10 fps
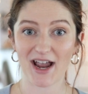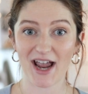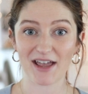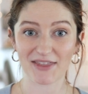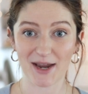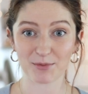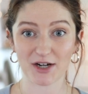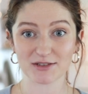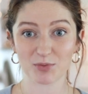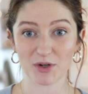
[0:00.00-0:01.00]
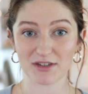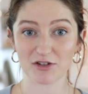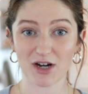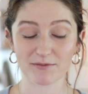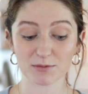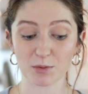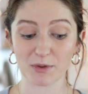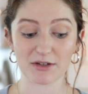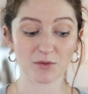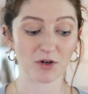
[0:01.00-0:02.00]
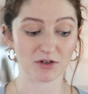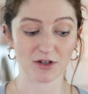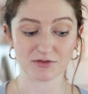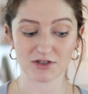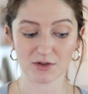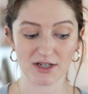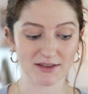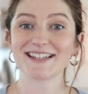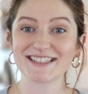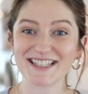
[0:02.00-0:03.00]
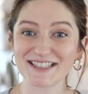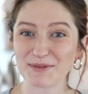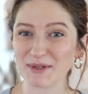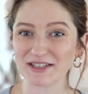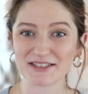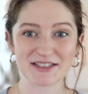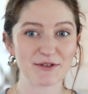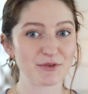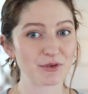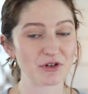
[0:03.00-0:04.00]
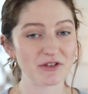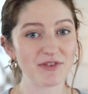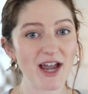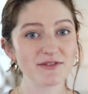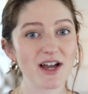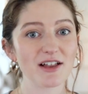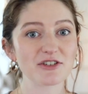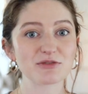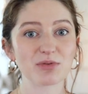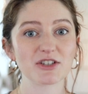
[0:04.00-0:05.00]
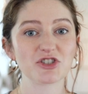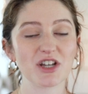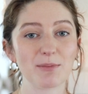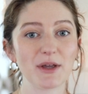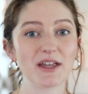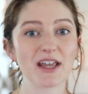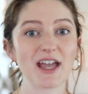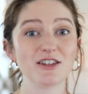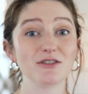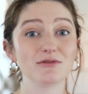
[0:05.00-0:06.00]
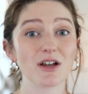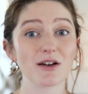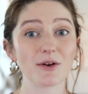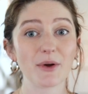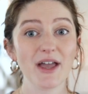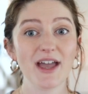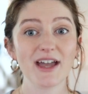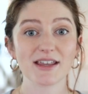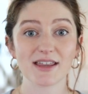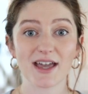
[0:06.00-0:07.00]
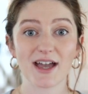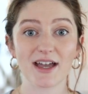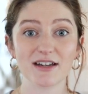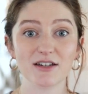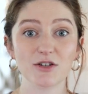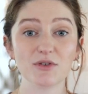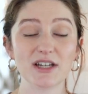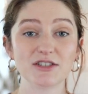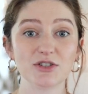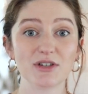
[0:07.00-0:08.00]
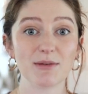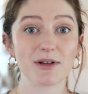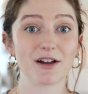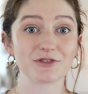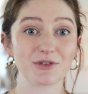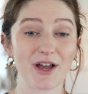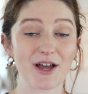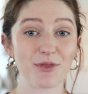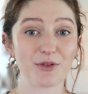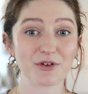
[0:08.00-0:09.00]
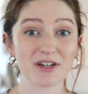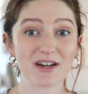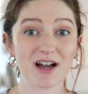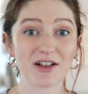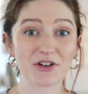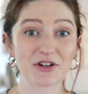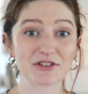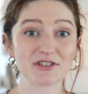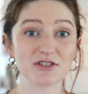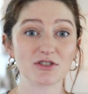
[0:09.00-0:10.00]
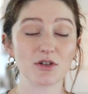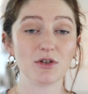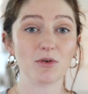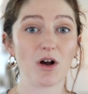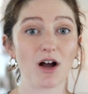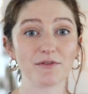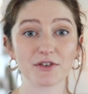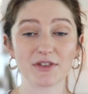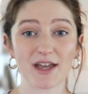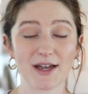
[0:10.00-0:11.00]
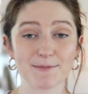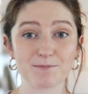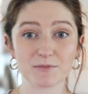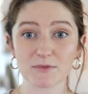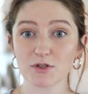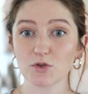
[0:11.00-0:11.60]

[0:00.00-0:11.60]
at that price point that you're comfortable with or close to it. Let's say somebody lists it for $35 plus shipping, and you know that you need to keep it under that $30, so you offer them